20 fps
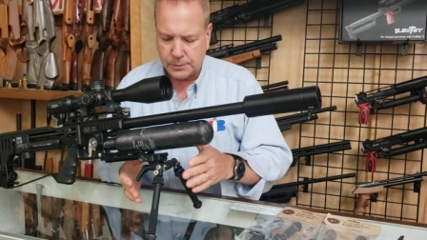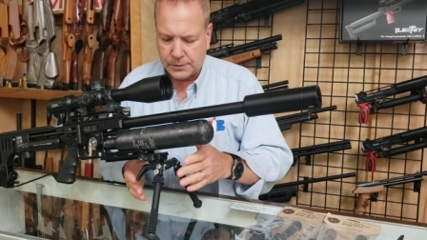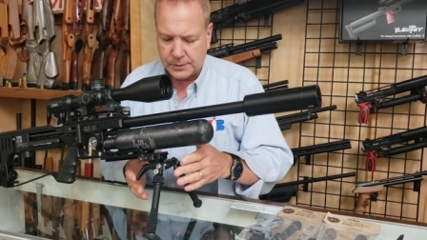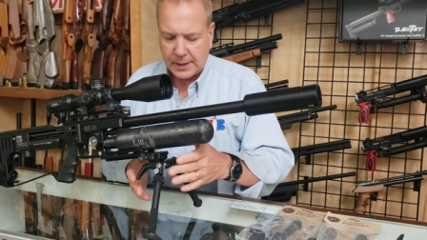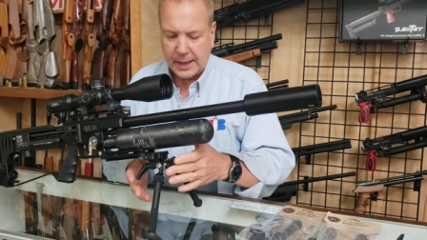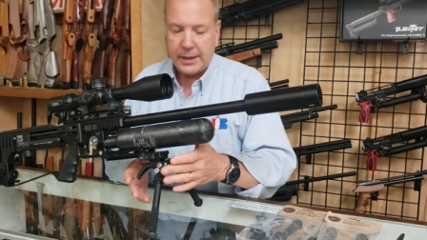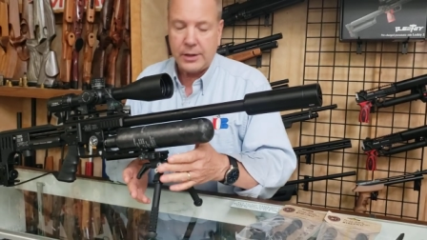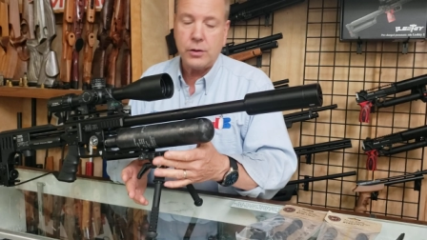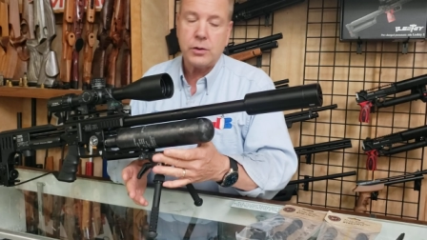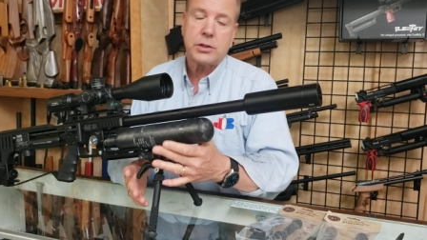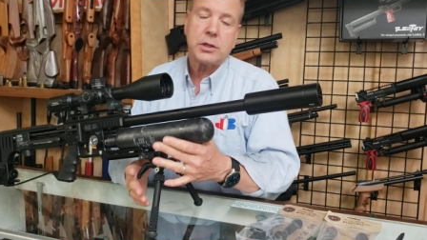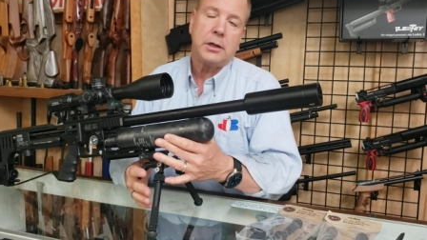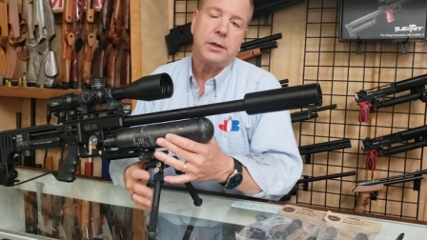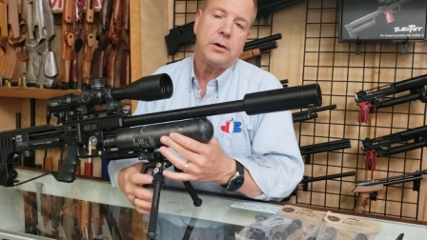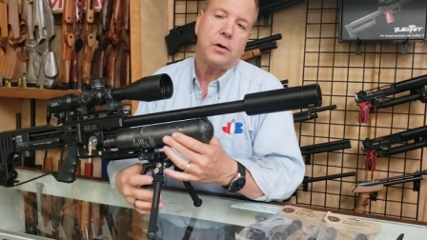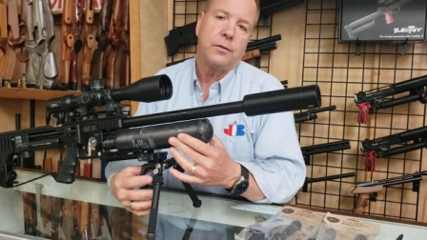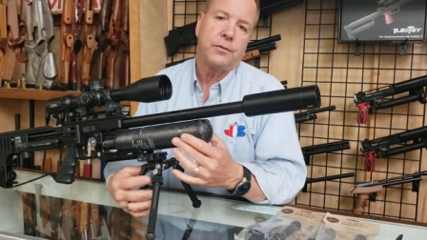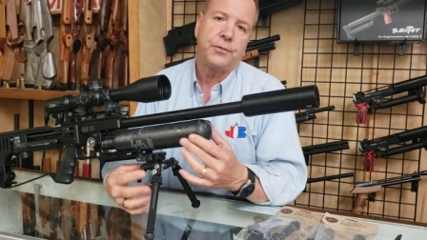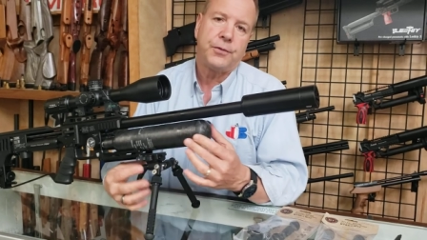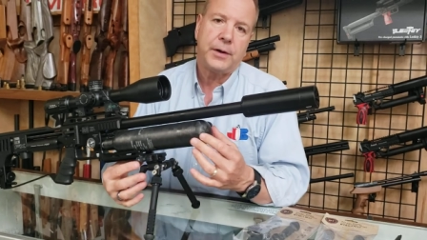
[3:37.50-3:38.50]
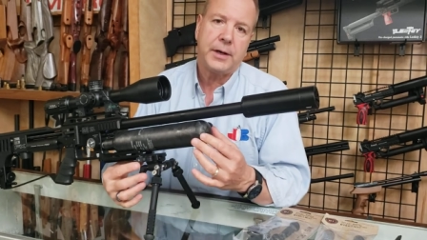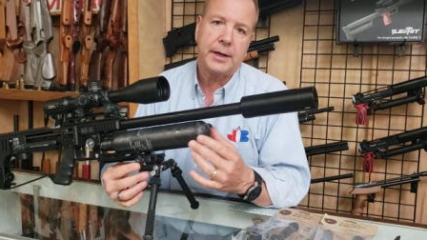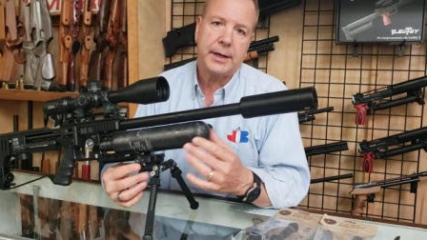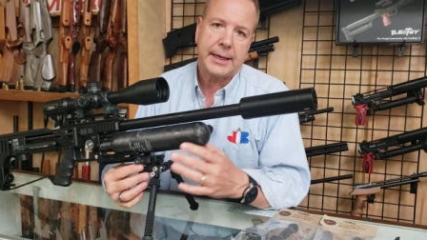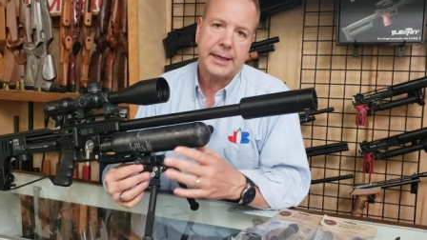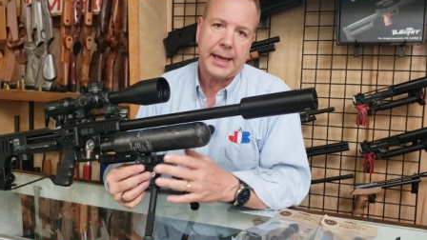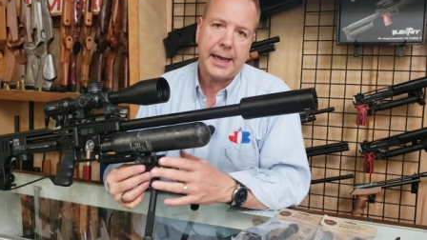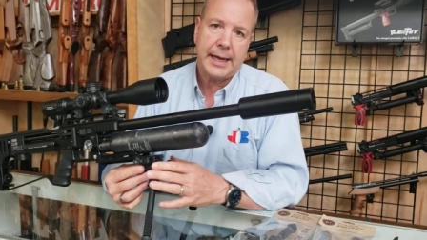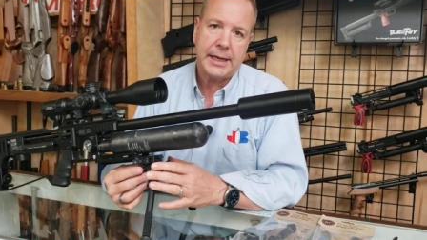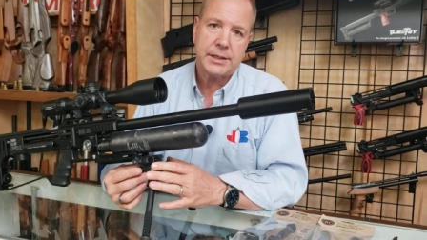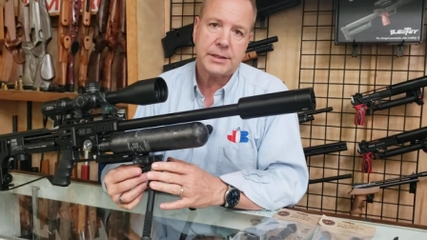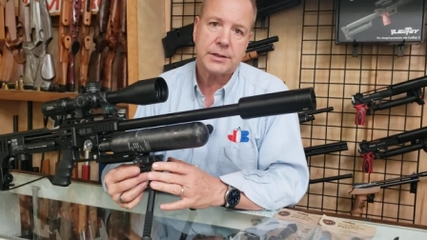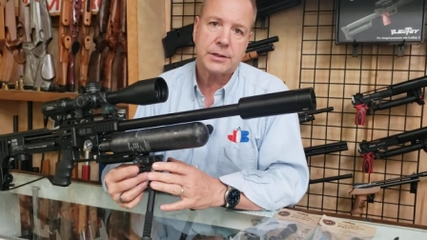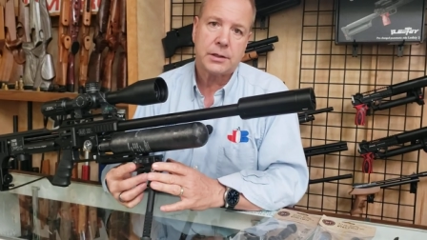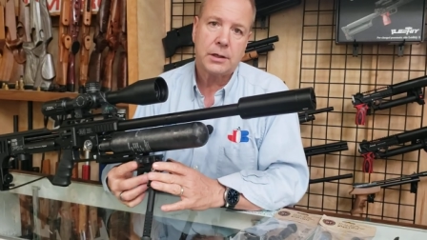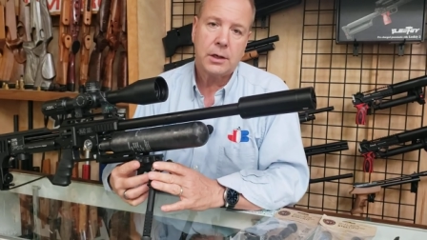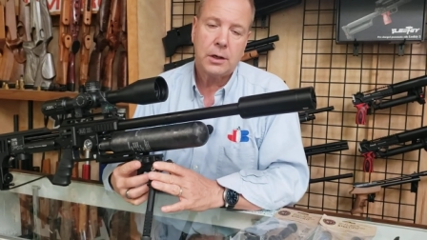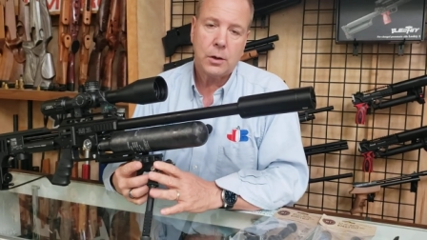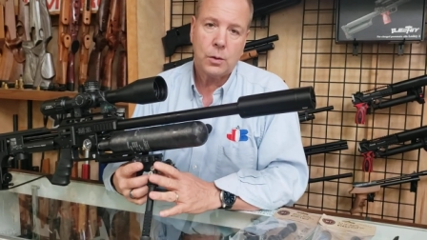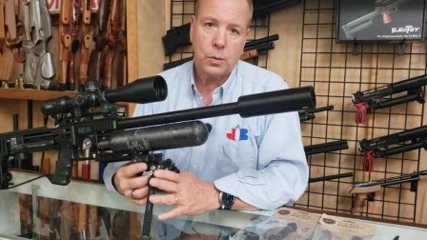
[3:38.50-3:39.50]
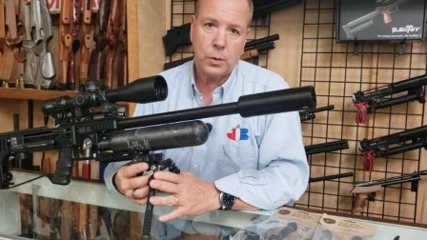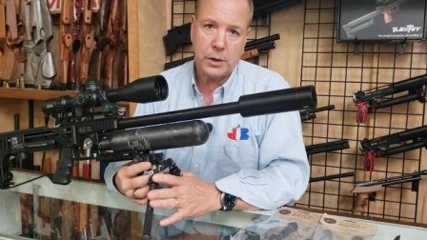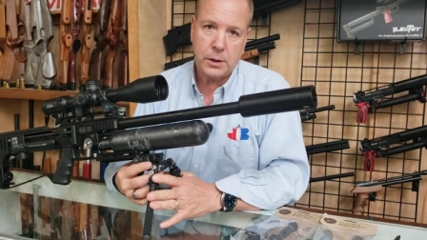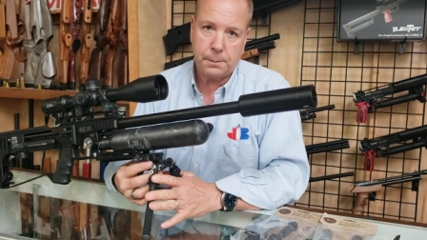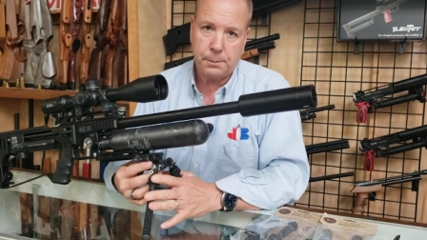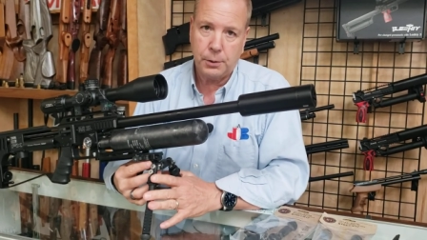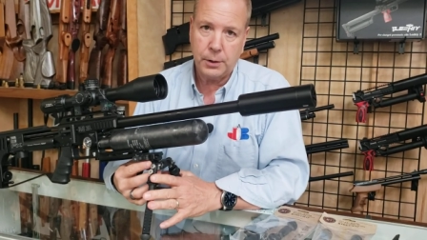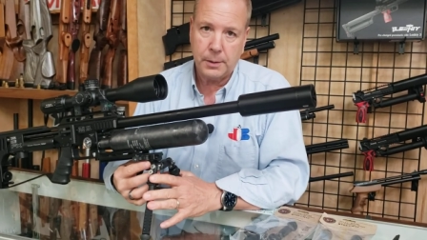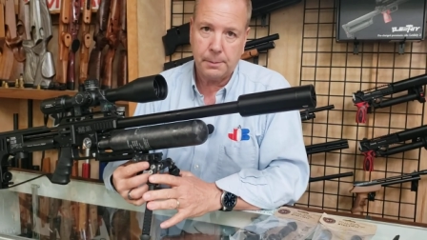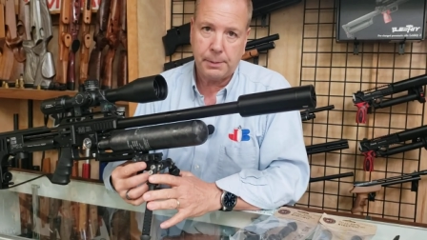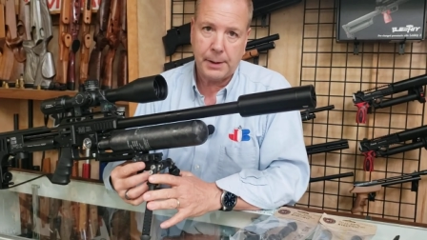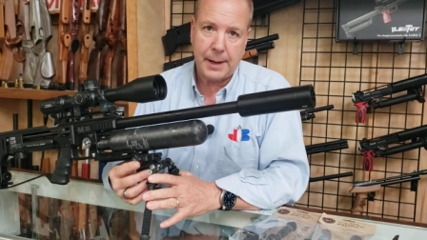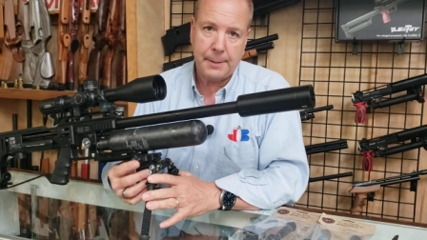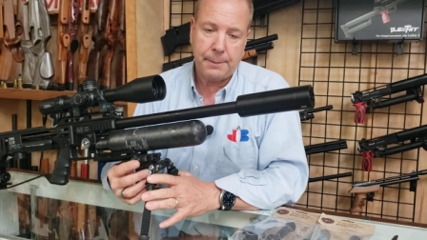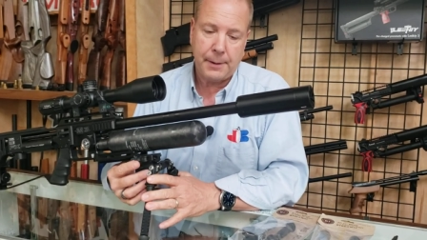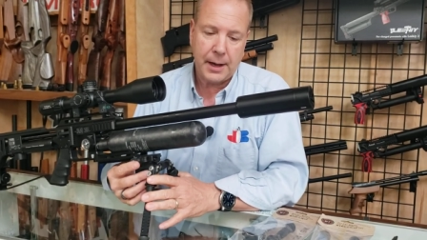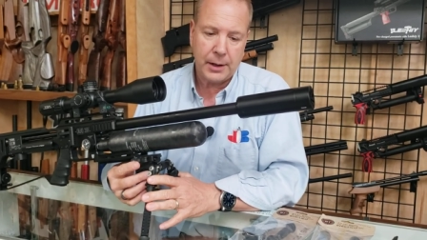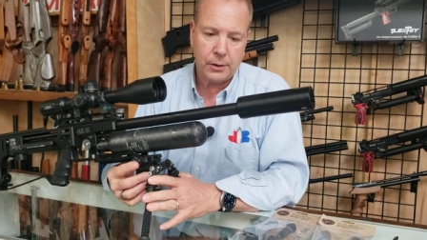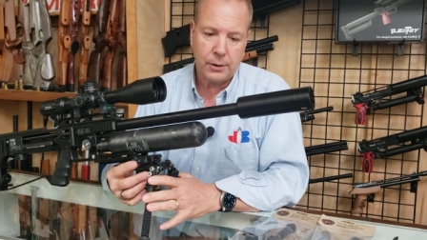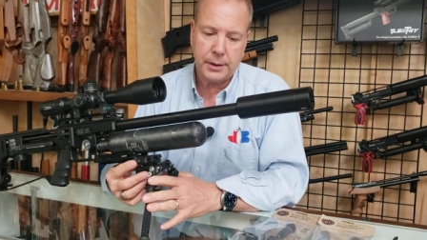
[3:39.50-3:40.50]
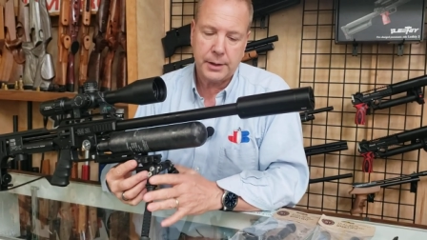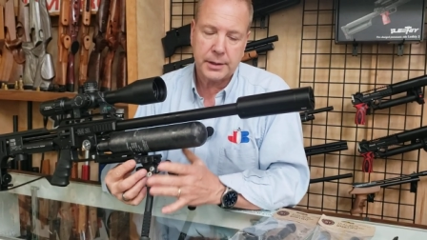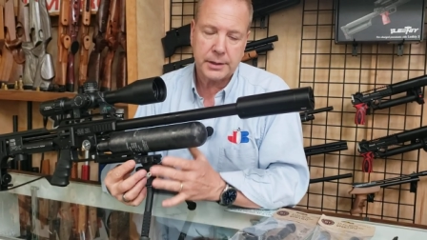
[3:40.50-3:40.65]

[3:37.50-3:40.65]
they usually don't fit in a case when you put a bipod on,